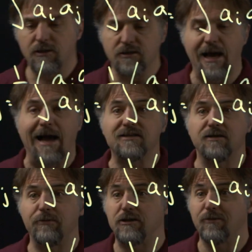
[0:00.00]
that this has
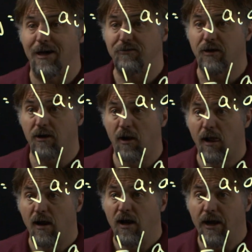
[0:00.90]
to be symmetric.
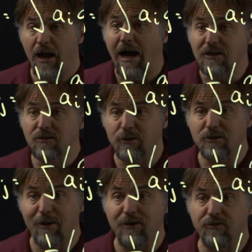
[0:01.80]
It has to be
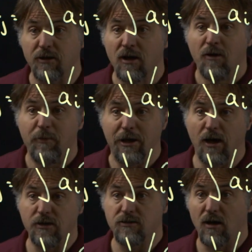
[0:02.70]
symmetric
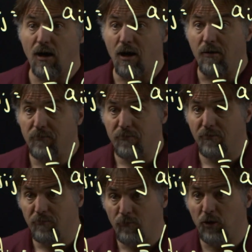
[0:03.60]
because
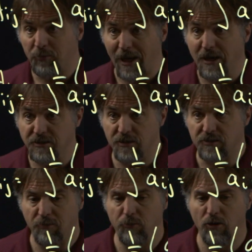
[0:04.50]
multiplication
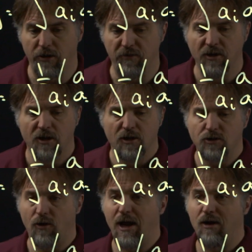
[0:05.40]
is commutative.
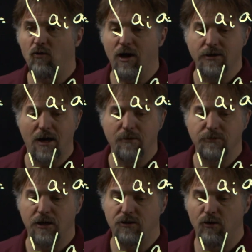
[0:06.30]
So A1 times
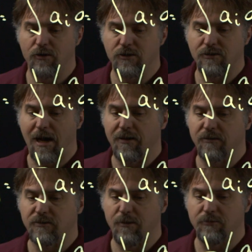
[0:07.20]
A2 is exactly
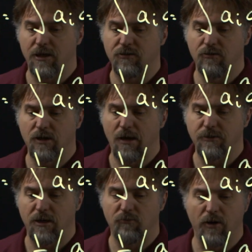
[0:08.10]
the same as A2
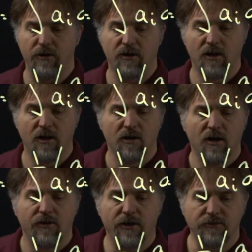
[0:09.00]
times A1.
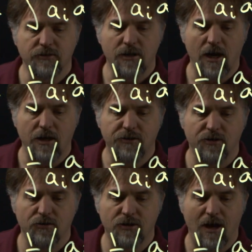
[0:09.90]
This is
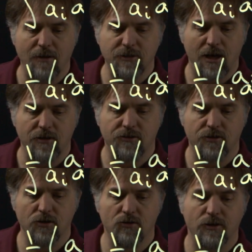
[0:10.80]
A2 times
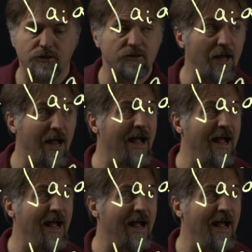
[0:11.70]
A2, which is